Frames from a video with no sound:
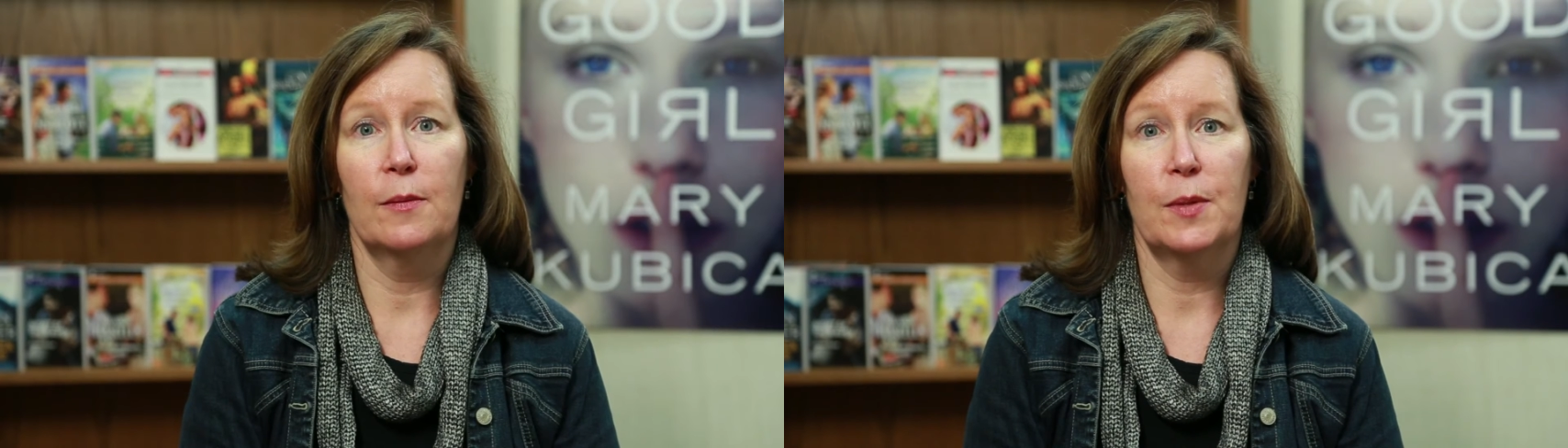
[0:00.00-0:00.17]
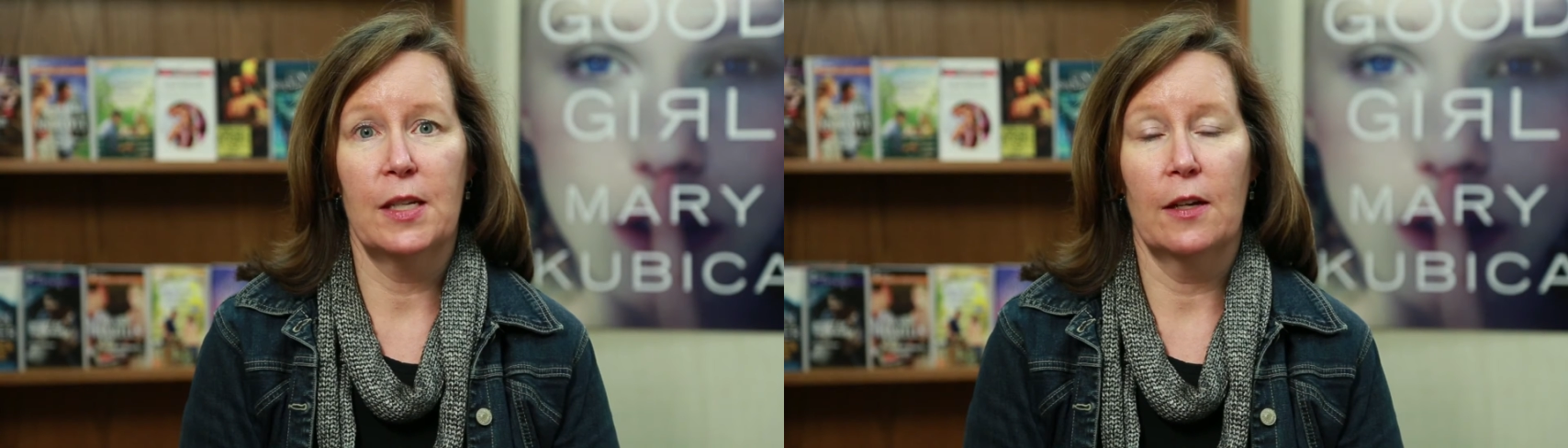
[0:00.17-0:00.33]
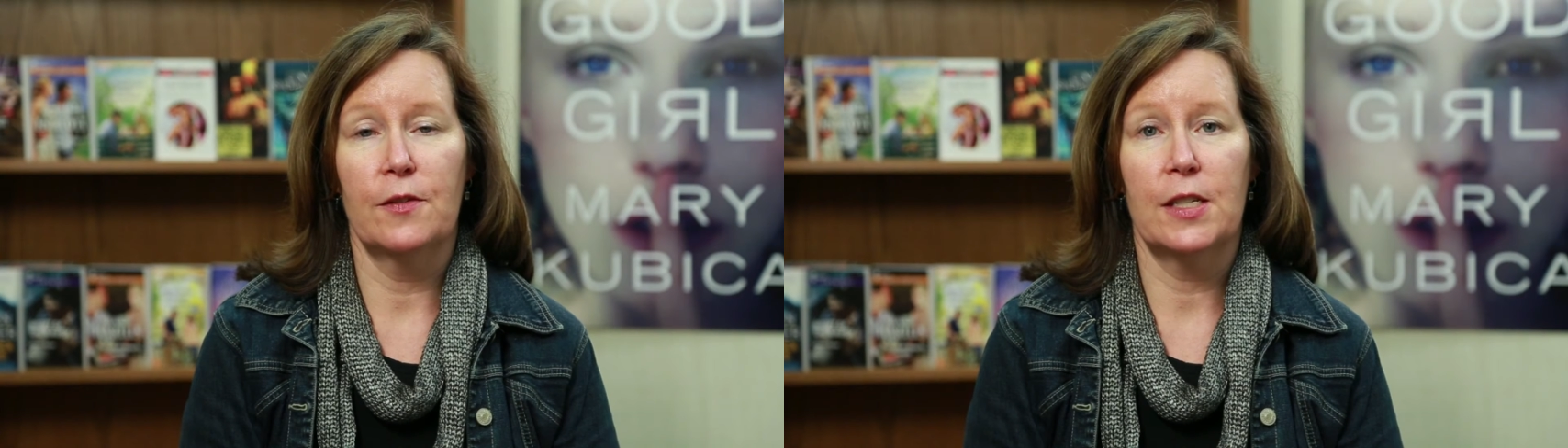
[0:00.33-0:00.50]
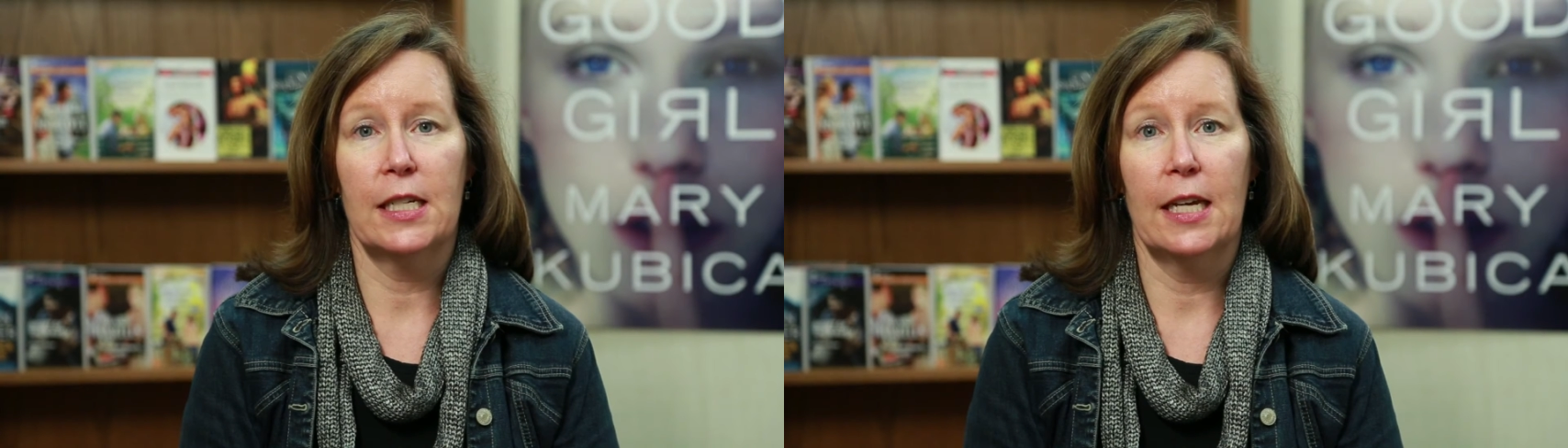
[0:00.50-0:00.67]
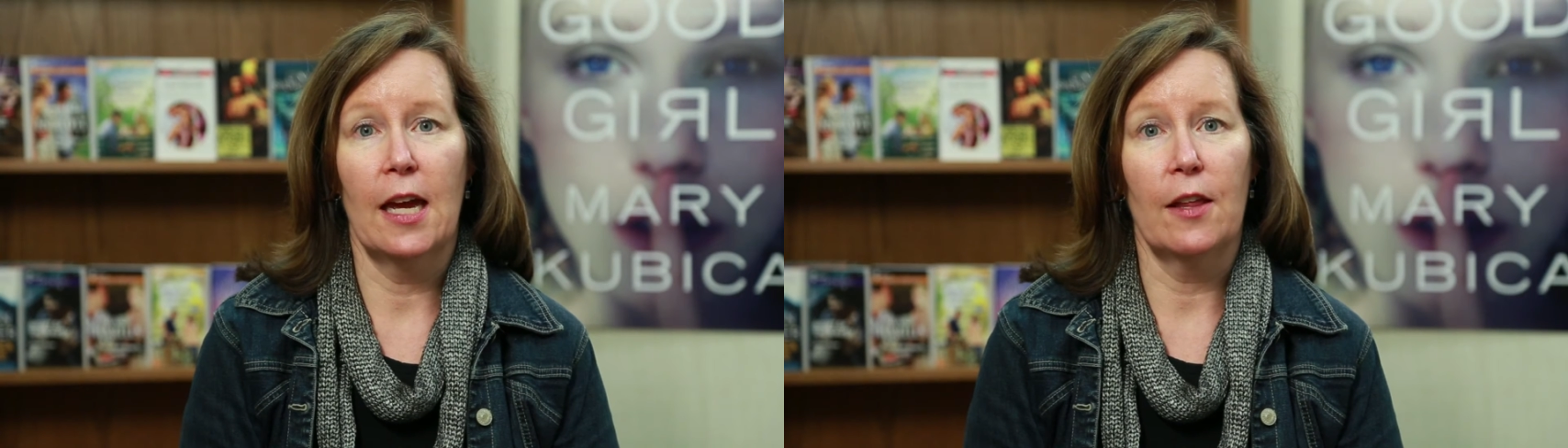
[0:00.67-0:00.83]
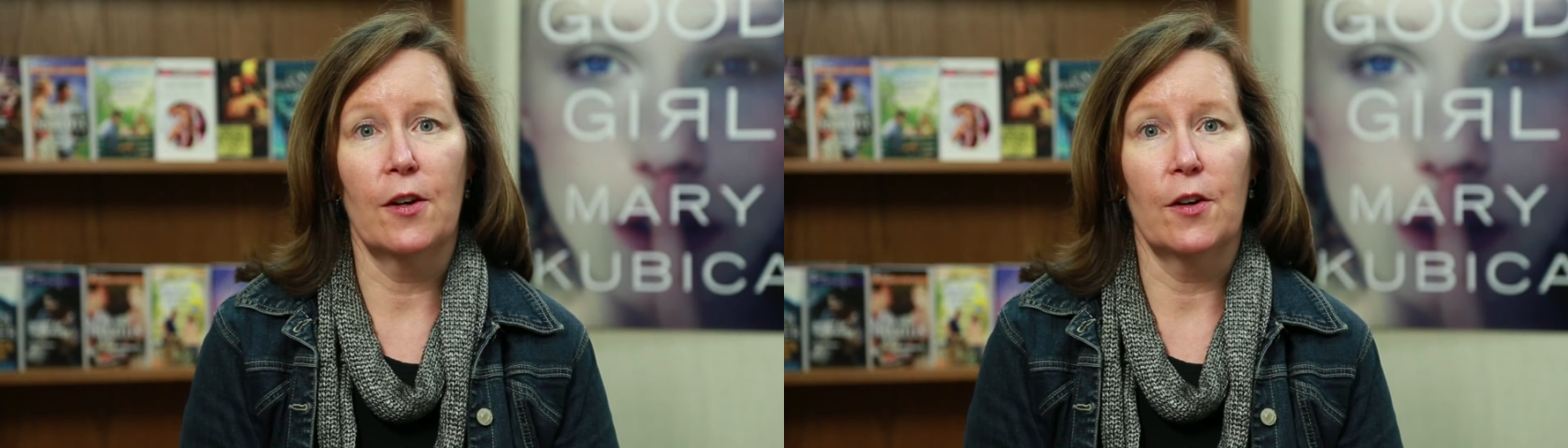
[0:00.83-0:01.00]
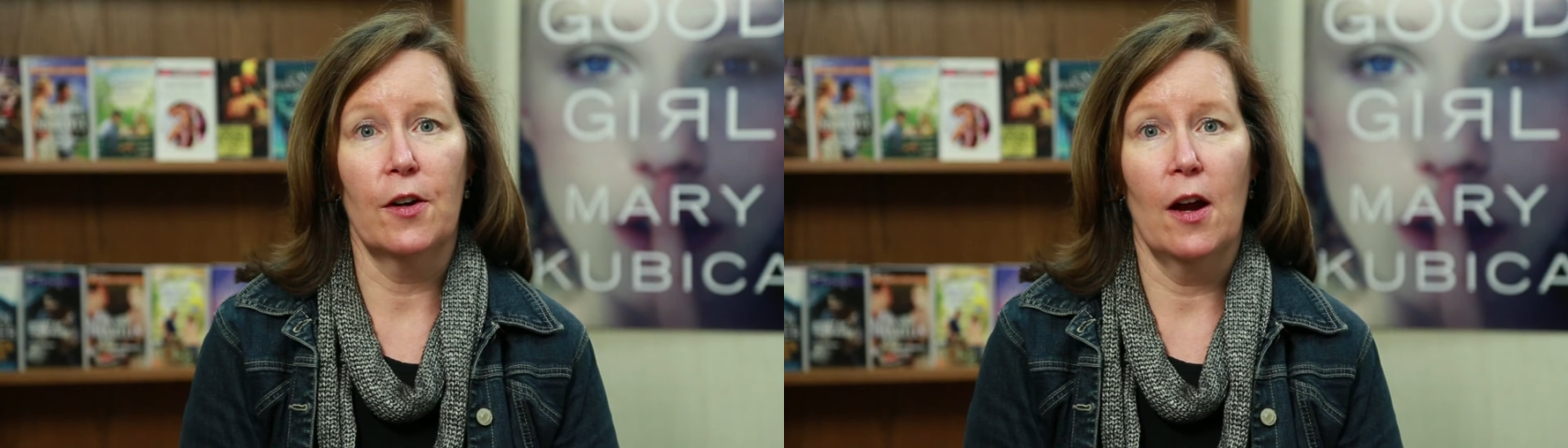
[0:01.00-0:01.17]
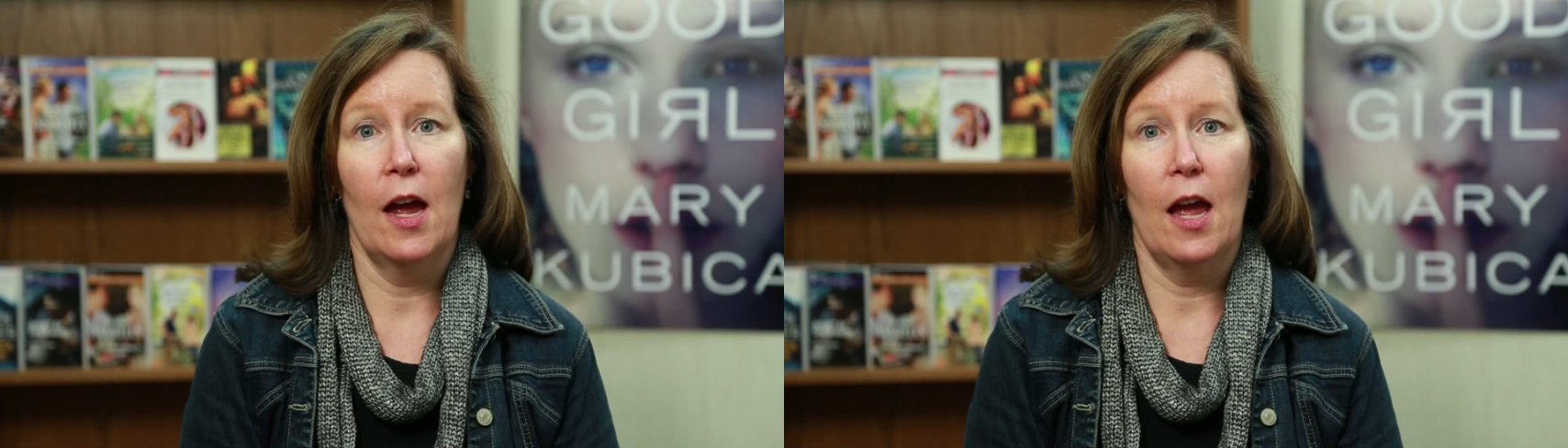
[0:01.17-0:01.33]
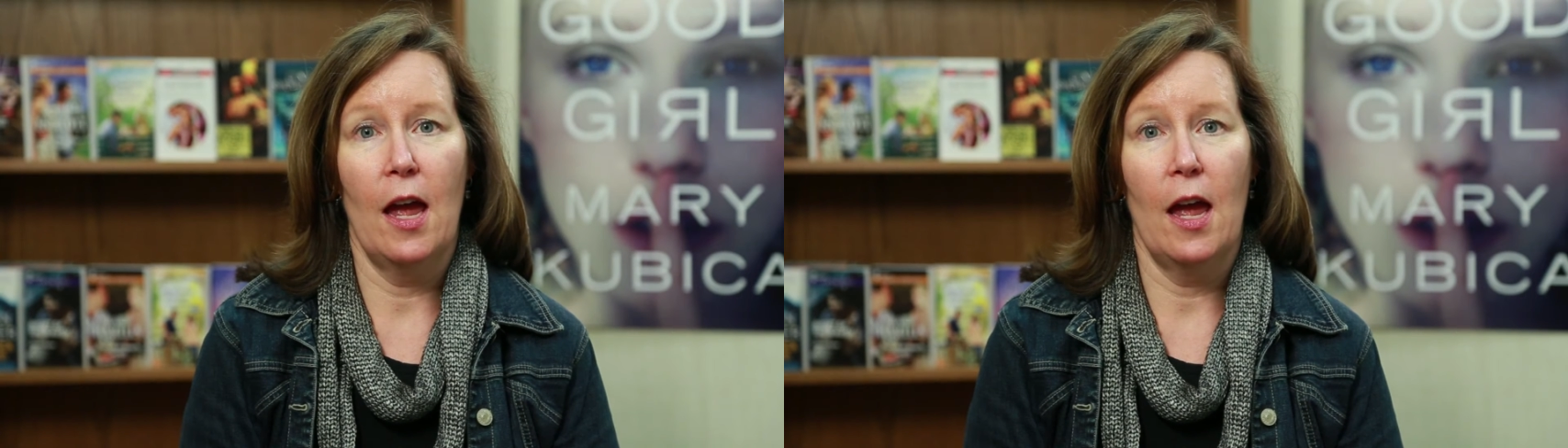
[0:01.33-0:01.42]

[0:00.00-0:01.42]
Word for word: themselves together